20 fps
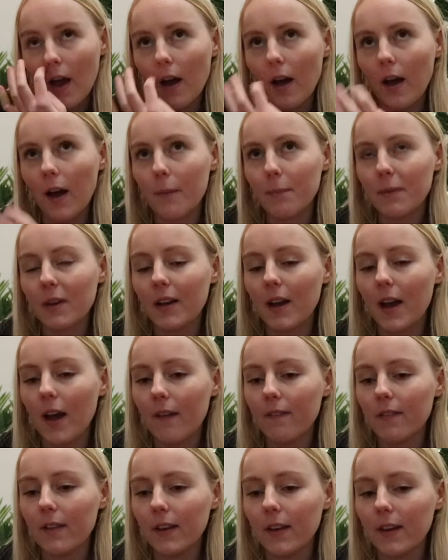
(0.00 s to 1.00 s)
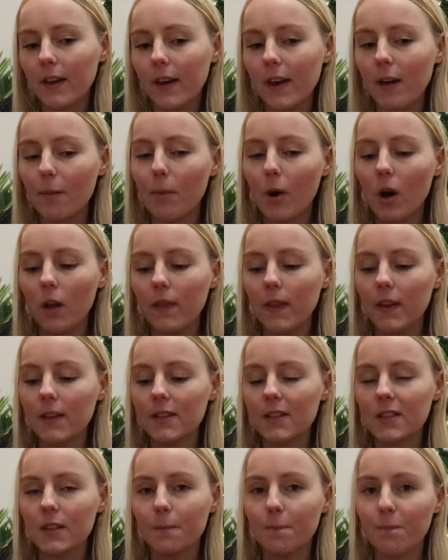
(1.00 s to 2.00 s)
I'm gonna have like, I have bought this
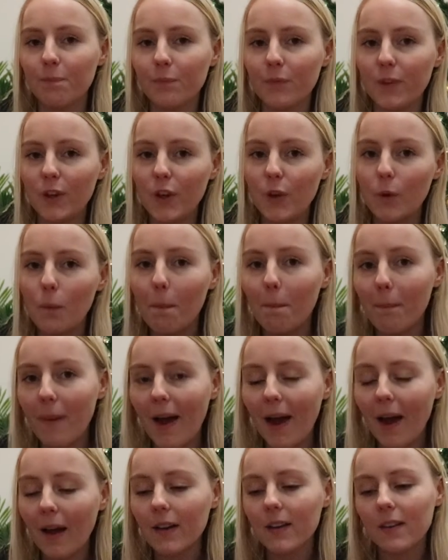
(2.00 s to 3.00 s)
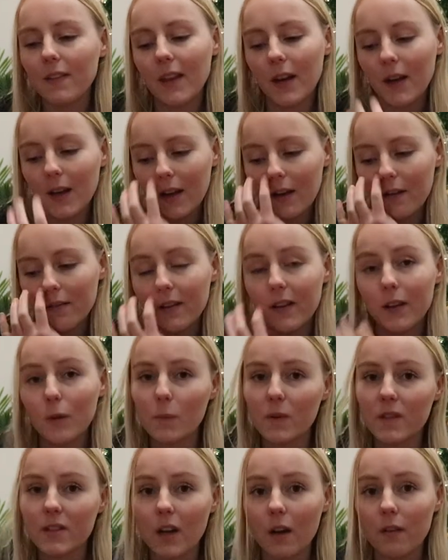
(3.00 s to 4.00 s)
cute bag, and then I'm gonna fill it
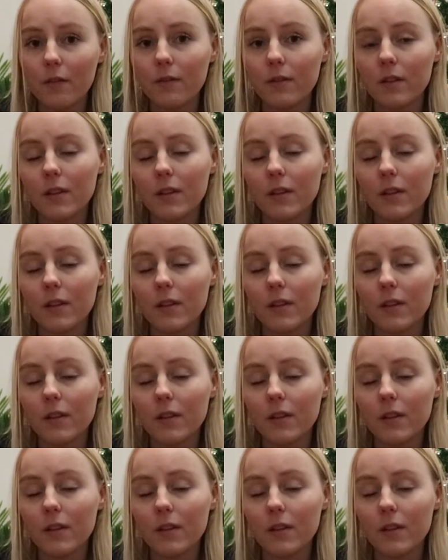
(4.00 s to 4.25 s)
with stuff